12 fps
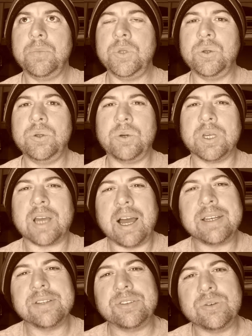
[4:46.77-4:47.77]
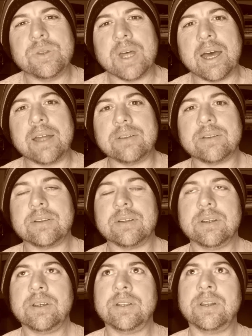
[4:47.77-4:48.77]
you, you could kind of do that,
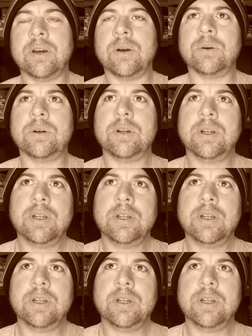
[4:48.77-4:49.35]
you know.